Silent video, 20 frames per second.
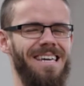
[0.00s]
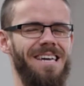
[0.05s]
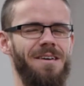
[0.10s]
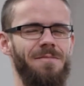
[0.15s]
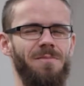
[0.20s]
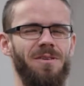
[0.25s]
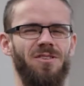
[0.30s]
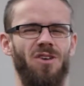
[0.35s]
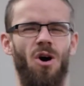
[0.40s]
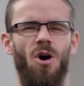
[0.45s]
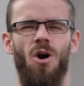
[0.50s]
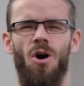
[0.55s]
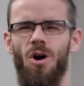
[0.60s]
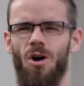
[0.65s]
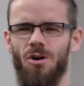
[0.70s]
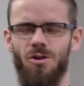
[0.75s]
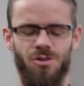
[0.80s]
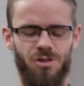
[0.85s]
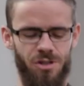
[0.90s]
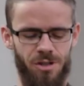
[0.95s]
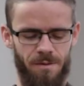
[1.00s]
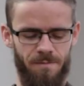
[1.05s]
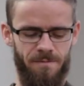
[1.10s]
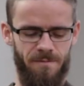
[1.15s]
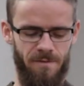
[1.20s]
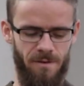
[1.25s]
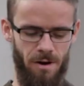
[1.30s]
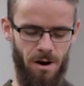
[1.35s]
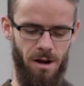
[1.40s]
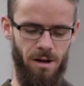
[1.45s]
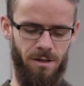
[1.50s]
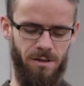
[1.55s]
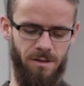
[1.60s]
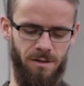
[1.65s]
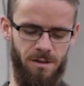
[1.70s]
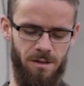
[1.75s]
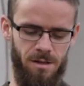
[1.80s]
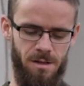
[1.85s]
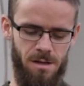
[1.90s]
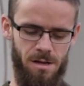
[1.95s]
him is a hardship for
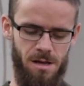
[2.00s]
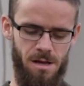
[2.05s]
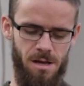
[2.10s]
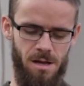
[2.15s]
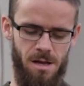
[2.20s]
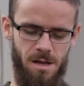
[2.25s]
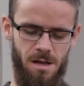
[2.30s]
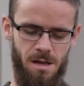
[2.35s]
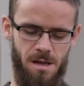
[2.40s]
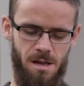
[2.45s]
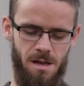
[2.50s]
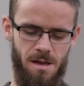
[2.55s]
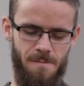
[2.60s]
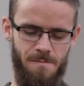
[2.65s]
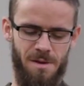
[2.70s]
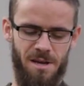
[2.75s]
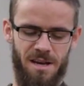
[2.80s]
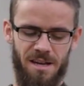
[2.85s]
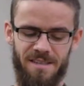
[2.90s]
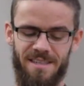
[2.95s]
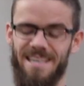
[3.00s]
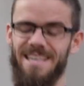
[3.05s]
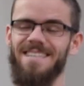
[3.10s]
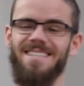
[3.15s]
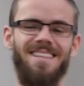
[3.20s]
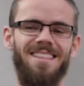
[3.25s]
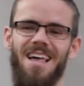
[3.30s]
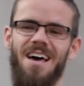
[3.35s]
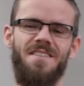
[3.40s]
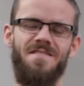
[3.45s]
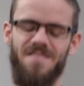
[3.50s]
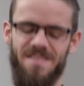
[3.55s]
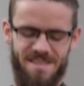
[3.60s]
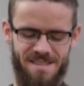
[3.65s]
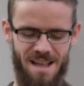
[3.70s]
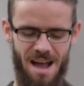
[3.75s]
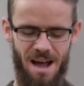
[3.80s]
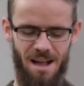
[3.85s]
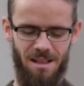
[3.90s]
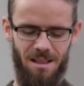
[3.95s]
us, because his life is
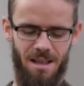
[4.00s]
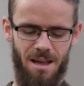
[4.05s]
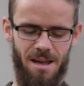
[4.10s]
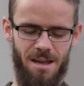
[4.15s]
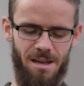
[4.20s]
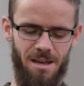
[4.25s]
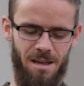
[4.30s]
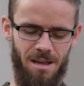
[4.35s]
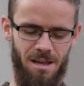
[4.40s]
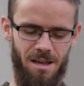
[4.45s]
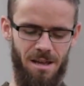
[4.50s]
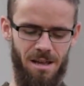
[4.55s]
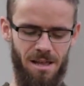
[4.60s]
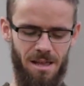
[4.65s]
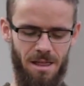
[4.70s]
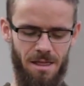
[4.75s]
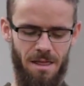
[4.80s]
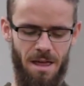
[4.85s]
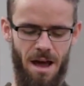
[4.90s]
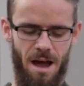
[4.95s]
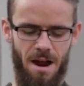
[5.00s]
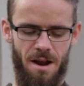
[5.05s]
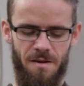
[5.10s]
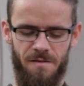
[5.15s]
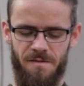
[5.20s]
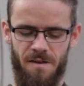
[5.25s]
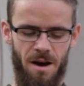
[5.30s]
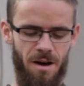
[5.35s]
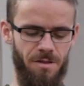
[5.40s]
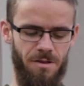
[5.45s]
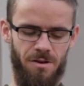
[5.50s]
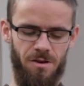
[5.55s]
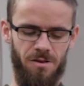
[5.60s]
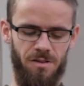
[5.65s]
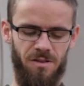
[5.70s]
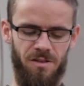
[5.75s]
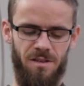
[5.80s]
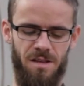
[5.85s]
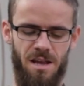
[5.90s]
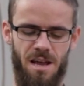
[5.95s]
not like that of
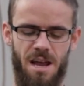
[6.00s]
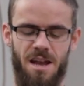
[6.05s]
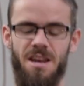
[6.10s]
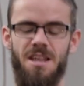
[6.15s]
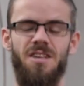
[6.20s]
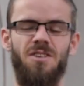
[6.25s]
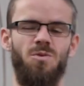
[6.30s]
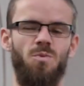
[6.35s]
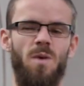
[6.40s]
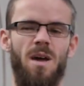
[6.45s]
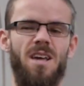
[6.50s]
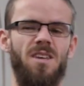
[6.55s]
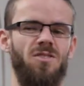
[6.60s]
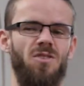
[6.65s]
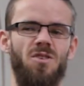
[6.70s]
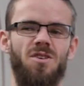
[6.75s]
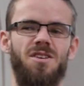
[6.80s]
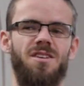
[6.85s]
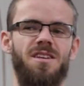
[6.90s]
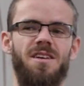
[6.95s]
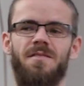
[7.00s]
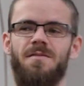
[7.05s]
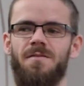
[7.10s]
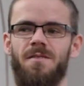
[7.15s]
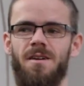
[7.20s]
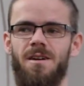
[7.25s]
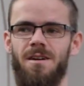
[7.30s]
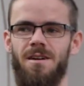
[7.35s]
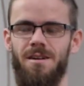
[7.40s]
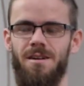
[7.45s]
others, and his ways are different.